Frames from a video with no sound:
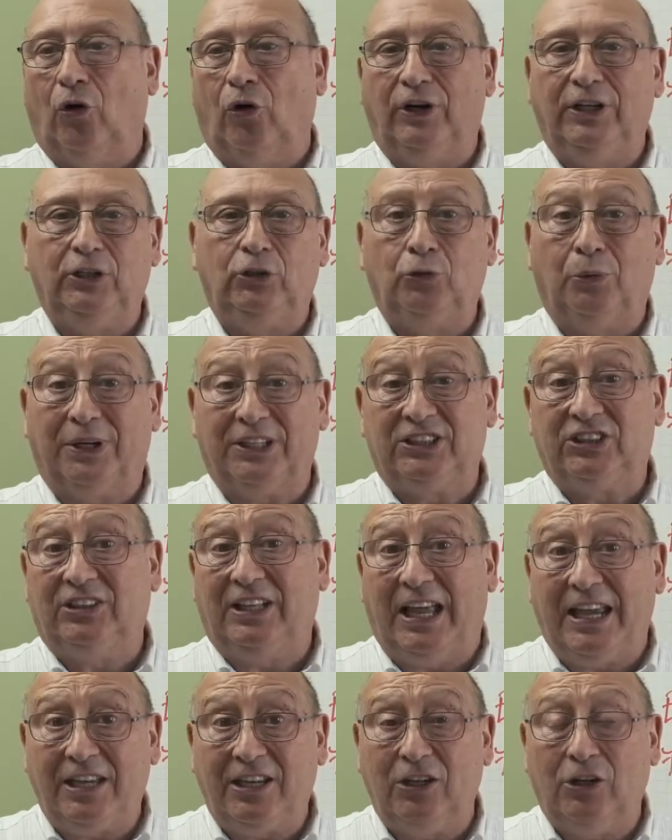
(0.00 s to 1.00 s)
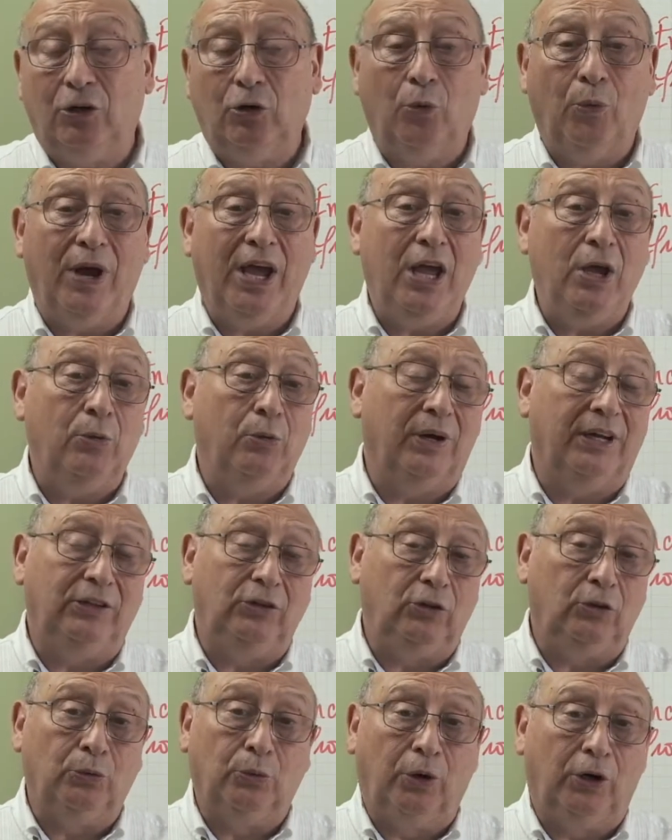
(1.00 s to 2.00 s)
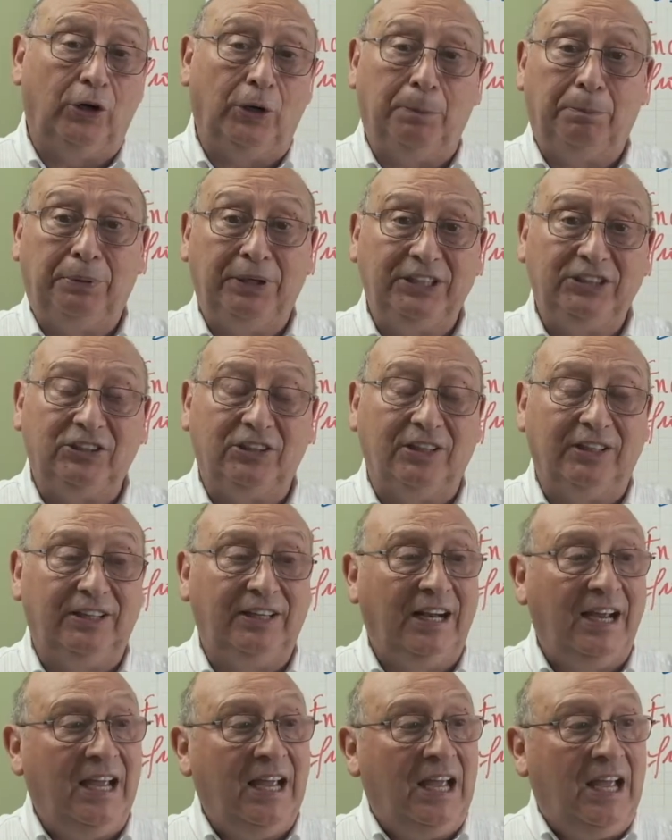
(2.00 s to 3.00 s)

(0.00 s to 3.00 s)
or it was taken away when you were a prisoner,